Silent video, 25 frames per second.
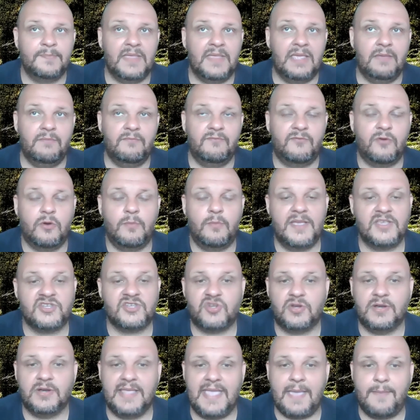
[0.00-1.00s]

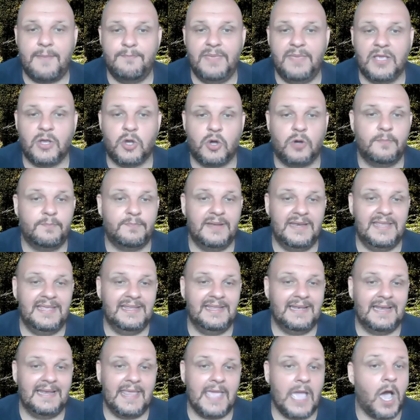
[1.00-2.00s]
Information can be
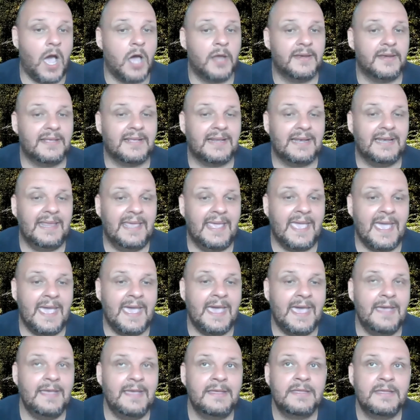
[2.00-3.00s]
completely
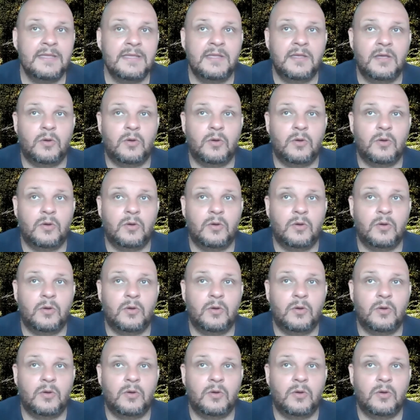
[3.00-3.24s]
unclear.